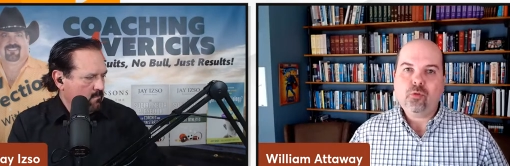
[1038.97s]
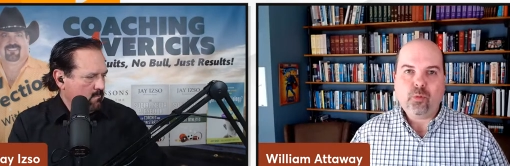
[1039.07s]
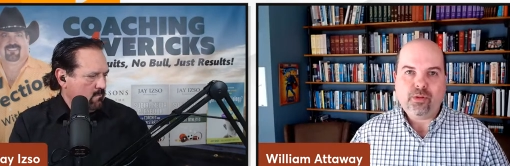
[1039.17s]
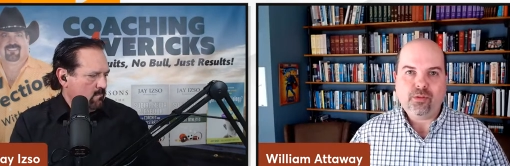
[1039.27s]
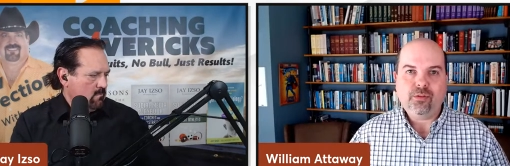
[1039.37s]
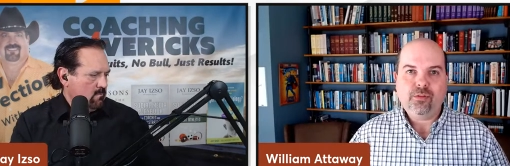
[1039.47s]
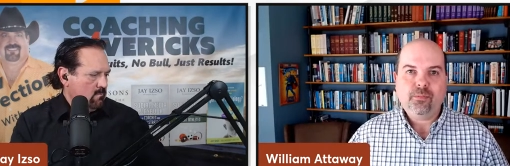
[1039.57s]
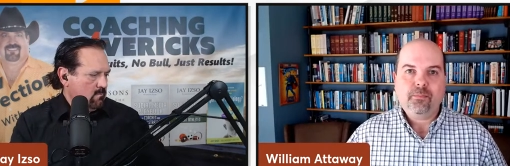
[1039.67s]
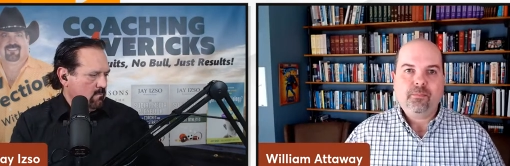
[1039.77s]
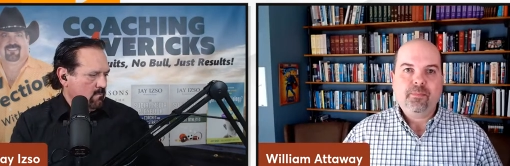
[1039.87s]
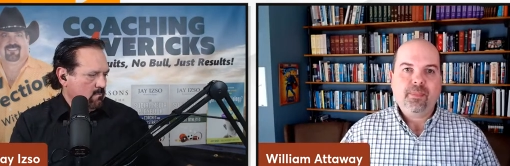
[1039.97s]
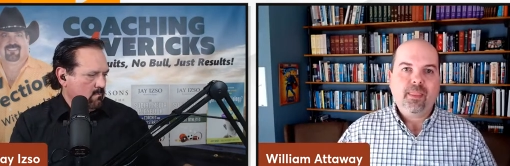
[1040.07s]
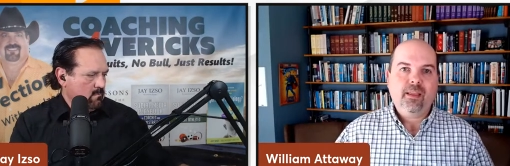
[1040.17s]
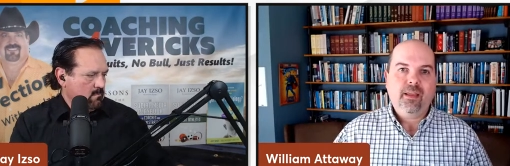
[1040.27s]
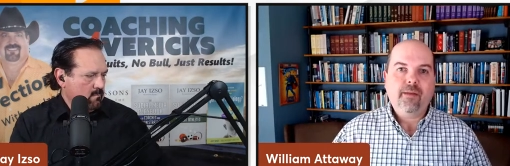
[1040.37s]
Speaker 1: choices.
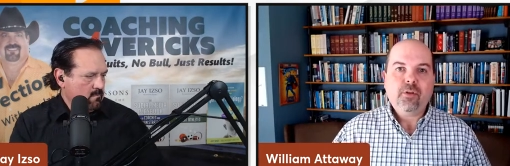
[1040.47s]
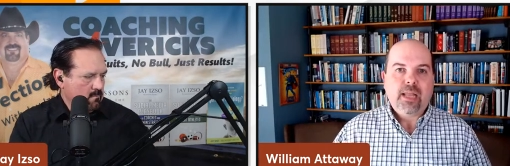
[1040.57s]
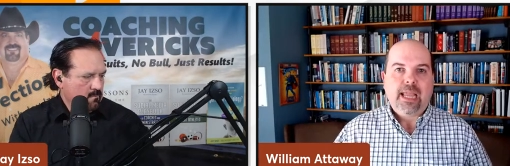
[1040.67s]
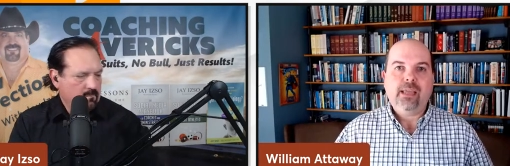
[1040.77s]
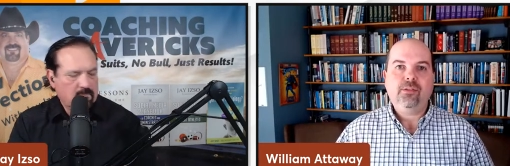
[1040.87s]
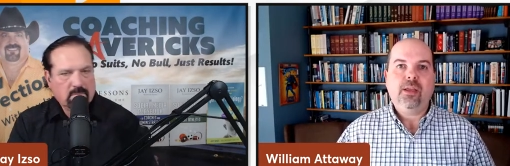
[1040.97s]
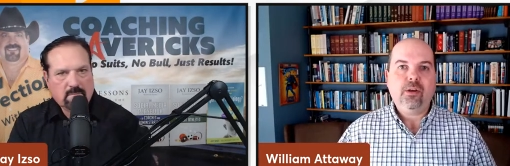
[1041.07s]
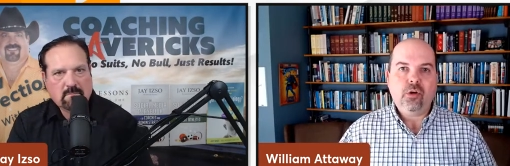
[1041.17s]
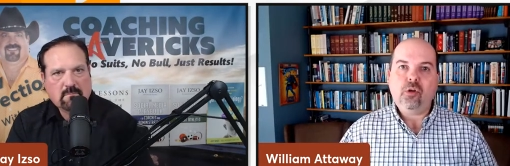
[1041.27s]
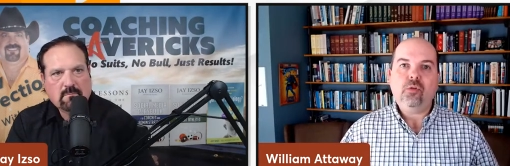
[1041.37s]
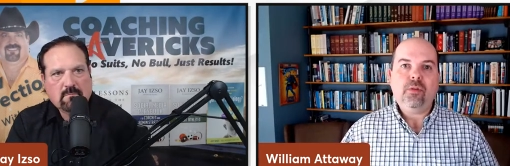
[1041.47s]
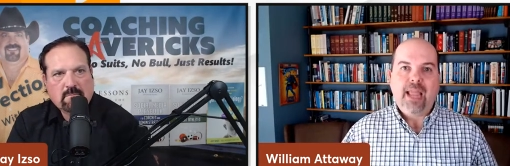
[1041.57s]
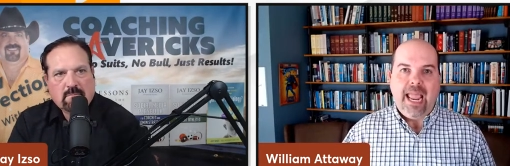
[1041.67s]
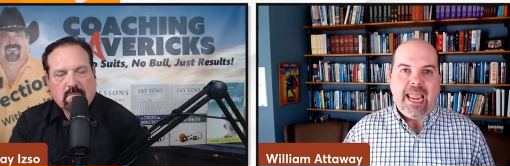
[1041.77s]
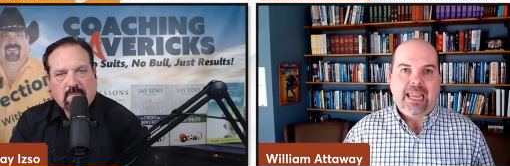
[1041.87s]
Mm. Every day is a new
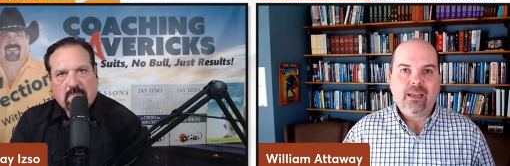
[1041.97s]
day.